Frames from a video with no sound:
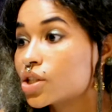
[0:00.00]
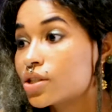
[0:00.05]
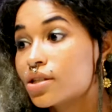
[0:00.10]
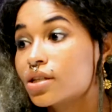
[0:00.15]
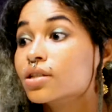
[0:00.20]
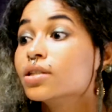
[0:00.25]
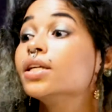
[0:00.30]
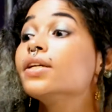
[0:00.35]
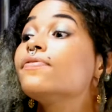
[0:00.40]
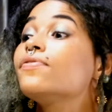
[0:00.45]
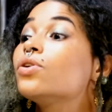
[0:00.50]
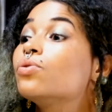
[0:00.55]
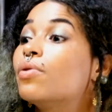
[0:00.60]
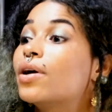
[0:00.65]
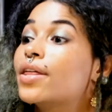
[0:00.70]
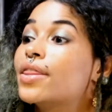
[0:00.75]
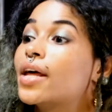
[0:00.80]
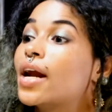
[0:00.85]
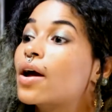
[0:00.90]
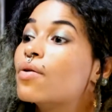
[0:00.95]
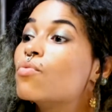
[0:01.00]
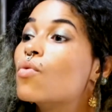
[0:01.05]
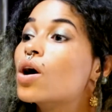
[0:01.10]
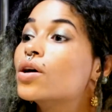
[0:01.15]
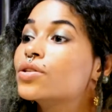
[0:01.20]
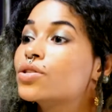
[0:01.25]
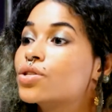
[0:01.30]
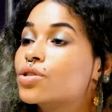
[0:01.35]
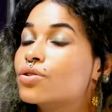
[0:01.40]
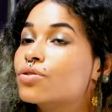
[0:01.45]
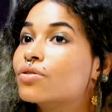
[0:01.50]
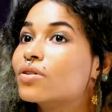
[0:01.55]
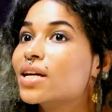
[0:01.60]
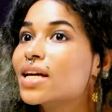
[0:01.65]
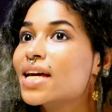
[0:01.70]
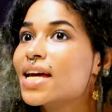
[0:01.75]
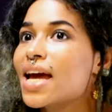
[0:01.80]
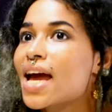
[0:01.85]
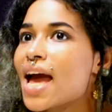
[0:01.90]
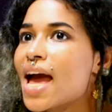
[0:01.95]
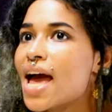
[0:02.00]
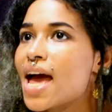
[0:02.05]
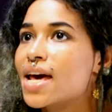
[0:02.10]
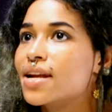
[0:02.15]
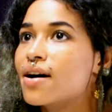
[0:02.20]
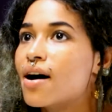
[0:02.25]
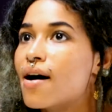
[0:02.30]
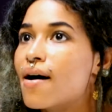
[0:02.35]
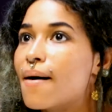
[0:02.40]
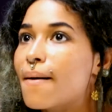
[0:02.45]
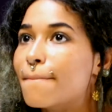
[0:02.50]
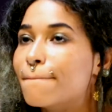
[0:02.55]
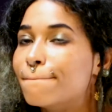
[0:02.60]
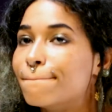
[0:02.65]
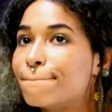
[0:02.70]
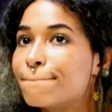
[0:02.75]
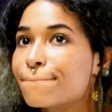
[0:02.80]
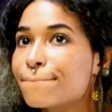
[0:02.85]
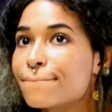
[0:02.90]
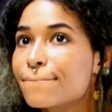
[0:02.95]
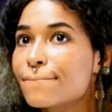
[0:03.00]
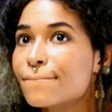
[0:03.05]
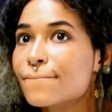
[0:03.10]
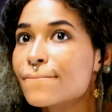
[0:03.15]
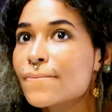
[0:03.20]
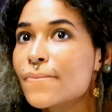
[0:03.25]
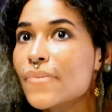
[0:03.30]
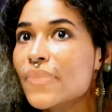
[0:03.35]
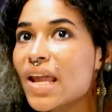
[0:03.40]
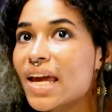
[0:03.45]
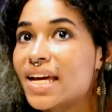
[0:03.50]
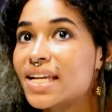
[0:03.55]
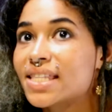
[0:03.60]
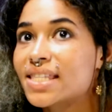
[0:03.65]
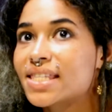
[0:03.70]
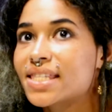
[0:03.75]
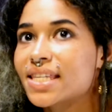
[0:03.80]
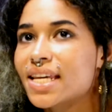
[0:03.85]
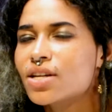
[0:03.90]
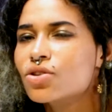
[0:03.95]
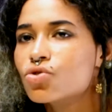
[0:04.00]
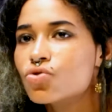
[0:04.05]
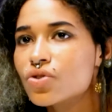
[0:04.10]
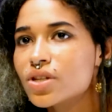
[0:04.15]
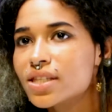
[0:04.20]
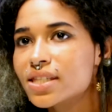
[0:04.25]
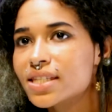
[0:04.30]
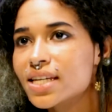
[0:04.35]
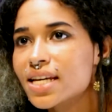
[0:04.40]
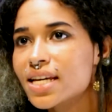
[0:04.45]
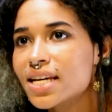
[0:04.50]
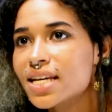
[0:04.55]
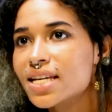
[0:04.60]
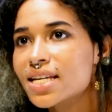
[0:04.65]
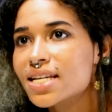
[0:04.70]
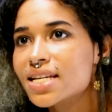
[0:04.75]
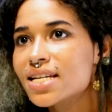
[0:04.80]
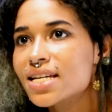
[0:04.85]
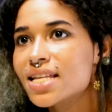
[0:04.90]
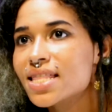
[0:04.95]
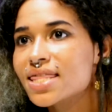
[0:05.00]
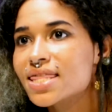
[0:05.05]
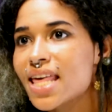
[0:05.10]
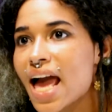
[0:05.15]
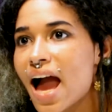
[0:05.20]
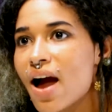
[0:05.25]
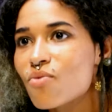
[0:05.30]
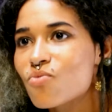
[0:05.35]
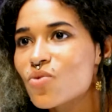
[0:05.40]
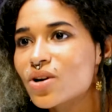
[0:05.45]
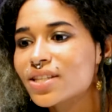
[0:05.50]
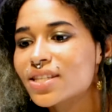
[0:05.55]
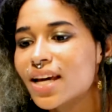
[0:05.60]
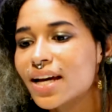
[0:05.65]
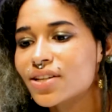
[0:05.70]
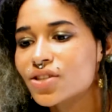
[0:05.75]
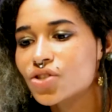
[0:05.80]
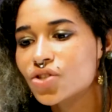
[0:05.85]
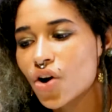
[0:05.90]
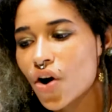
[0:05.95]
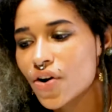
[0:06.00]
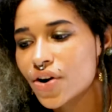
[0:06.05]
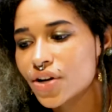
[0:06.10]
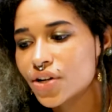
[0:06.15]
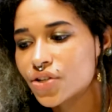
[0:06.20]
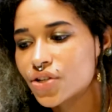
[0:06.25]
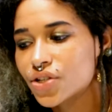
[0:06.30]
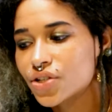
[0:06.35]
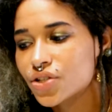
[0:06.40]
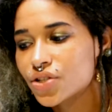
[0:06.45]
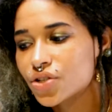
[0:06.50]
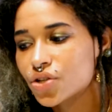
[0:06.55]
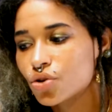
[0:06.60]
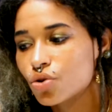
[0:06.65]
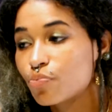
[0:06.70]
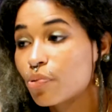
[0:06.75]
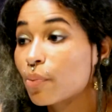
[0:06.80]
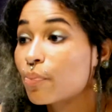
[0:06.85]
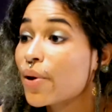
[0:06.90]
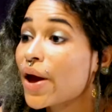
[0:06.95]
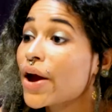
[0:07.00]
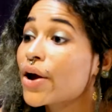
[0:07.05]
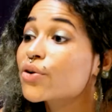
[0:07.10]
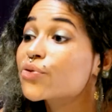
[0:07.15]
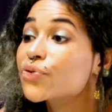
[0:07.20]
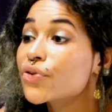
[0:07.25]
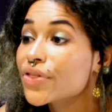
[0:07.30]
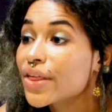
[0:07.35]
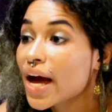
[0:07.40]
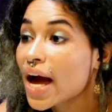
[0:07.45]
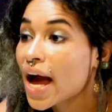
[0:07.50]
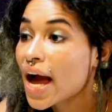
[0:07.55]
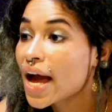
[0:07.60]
to live the way that I want to. Right. And, um, it's interesting that once I started to prepare for that